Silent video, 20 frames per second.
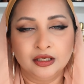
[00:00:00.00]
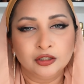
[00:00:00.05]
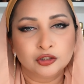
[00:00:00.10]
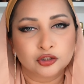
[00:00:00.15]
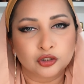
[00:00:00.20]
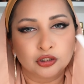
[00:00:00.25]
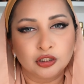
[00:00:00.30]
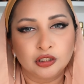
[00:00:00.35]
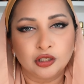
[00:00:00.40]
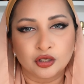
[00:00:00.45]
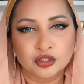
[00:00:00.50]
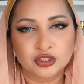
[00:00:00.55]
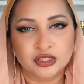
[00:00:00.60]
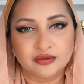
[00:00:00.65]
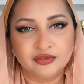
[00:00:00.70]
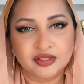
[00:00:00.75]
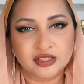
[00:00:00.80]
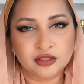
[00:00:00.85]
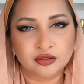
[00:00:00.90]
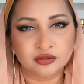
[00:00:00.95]
So the
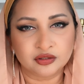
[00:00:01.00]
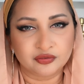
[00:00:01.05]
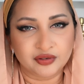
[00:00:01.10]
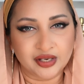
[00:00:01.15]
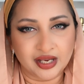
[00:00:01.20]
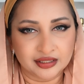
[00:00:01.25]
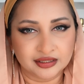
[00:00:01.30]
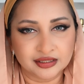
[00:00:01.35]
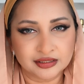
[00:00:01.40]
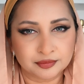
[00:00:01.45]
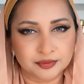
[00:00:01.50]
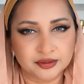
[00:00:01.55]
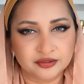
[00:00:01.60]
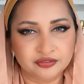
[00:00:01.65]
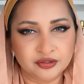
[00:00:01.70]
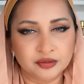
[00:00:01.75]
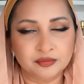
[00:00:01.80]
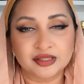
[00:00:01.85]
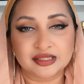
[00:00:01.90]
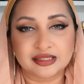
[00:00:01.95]
longevity on the Rihanna's
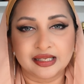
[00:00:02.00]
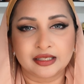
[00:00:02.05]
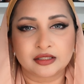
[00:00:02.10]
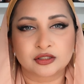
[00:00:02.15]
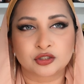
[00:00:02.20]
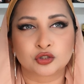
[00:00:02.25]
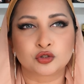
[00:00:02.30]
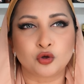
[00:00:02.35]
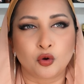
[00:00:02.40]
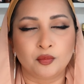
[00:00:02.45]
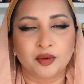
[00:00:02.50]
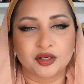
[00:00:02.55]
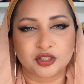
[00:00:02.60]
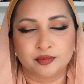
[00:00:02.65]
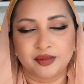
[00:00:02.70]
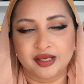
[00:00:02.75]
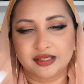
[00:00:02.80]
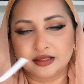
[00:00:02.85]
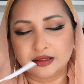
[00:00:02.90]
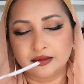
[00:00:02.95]
perfume is like so much
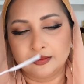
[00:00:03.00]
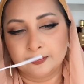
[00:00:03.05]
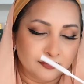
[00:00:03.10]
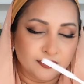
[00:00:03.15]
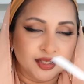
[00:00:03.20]
better.